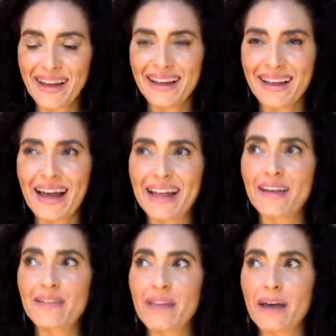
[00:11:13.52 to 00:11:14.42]
I, I
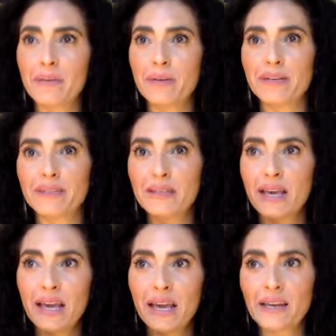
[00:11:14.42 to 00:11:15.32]
love that because
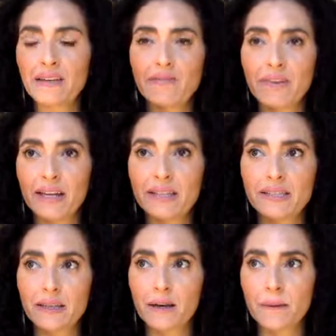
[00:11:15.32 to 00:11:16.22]
it invites
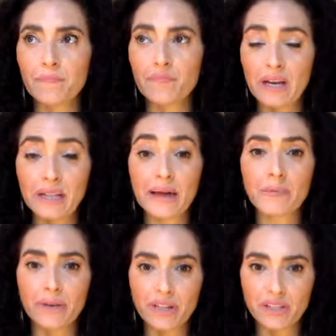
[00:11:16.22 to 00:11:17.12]
um,
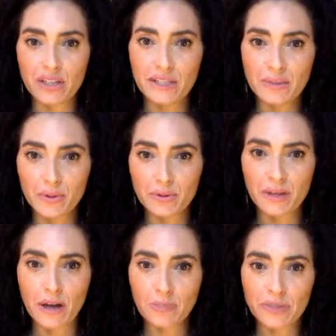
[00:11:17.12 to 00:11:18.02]
collaboration as opposed to
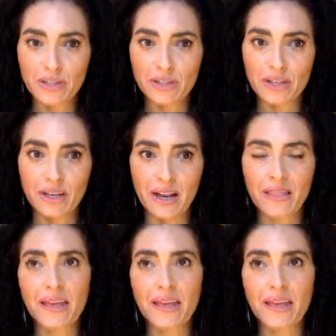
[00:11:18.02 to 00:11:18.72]
competition. Right. And